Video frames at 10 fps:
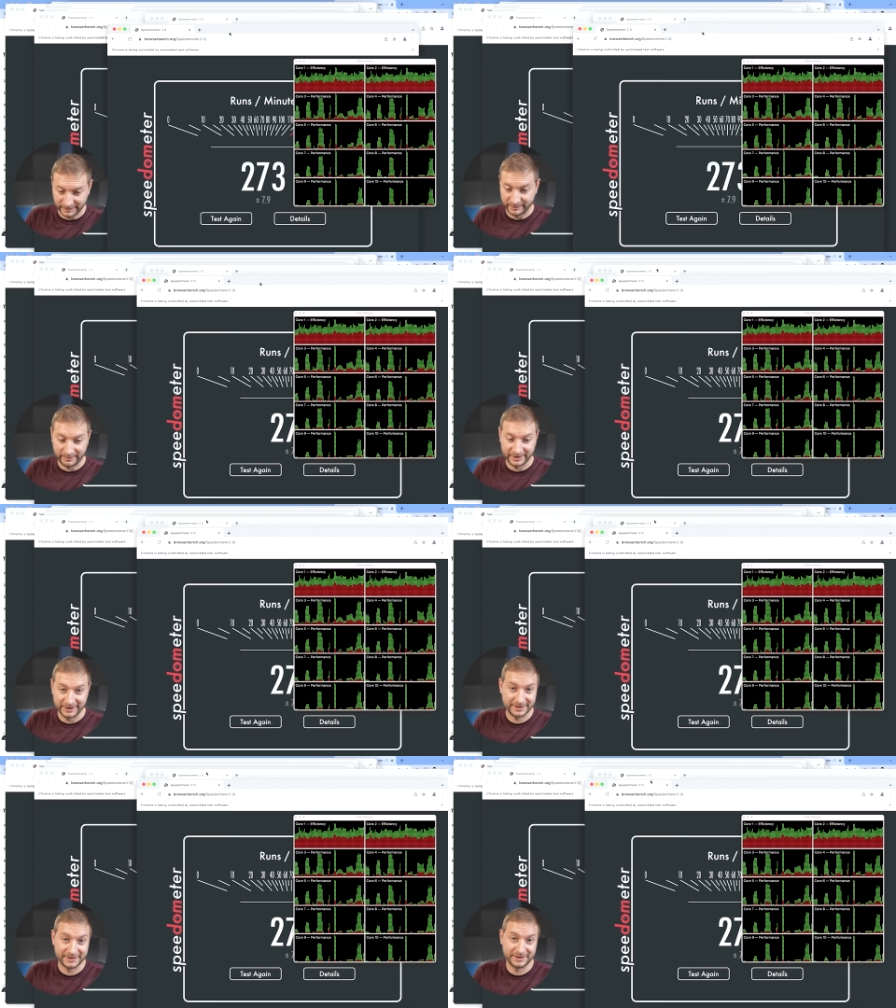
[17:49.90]
And maybe
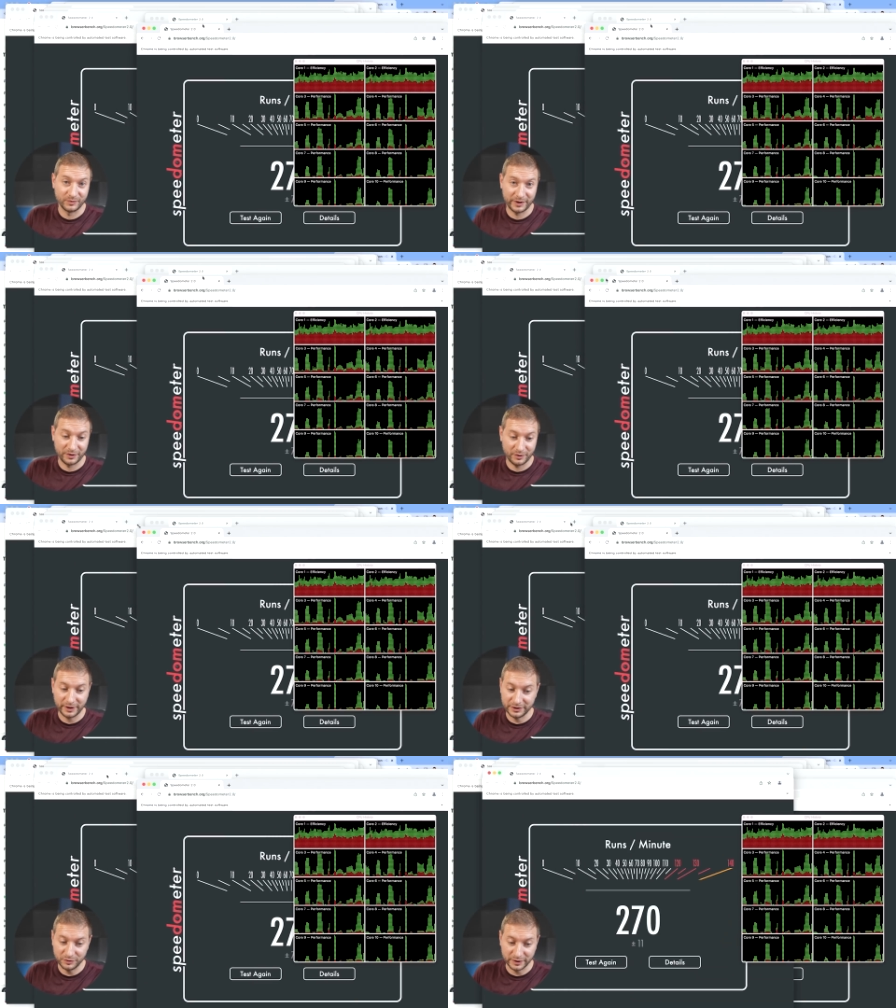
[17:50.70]
this is the way you
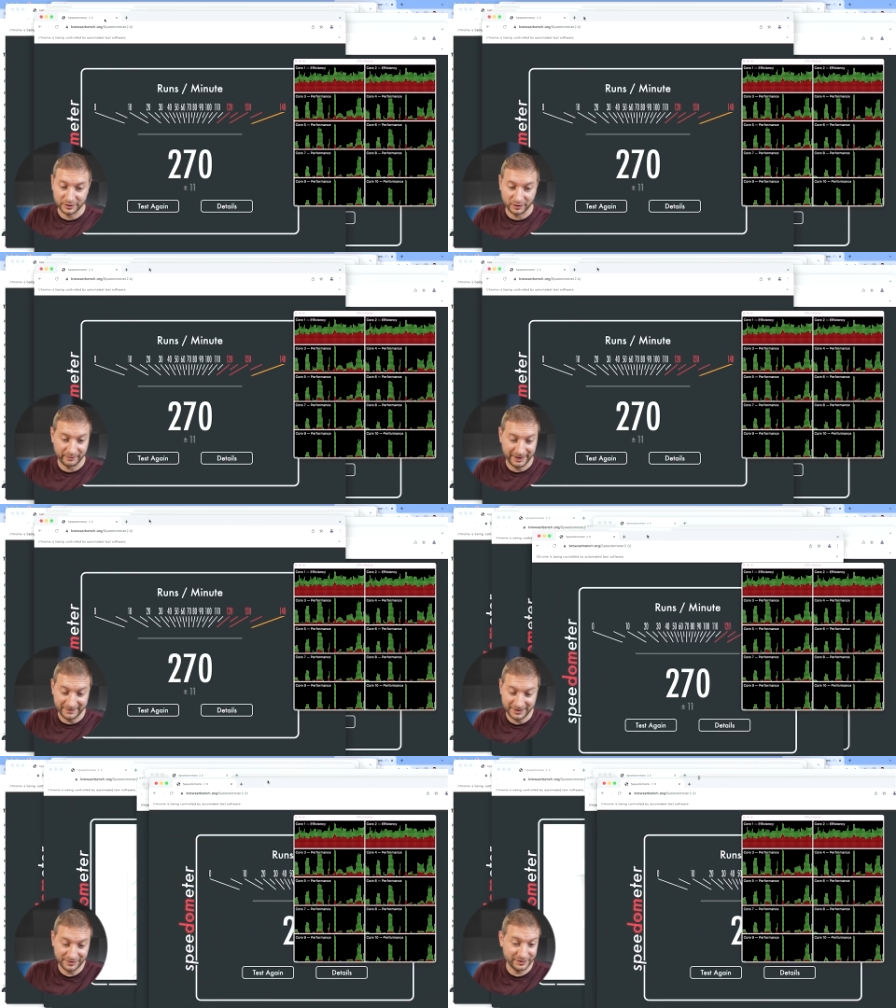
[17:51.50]
already do it, or
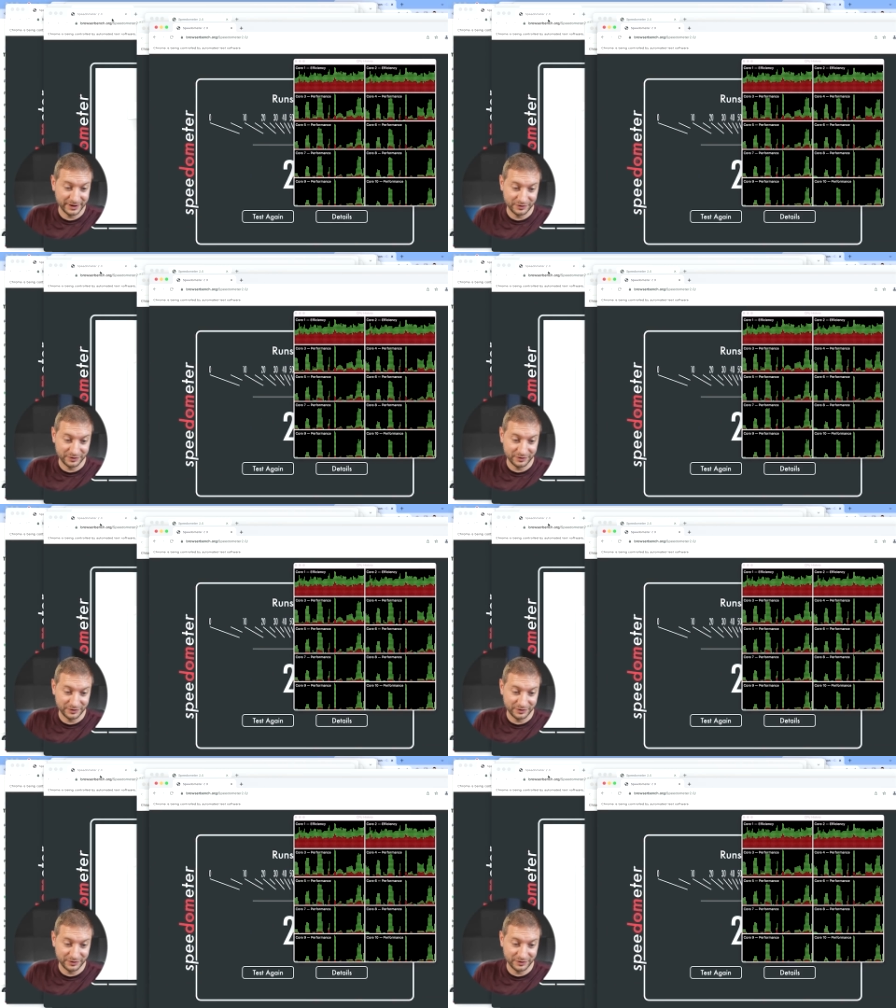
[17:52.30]
maybe you're already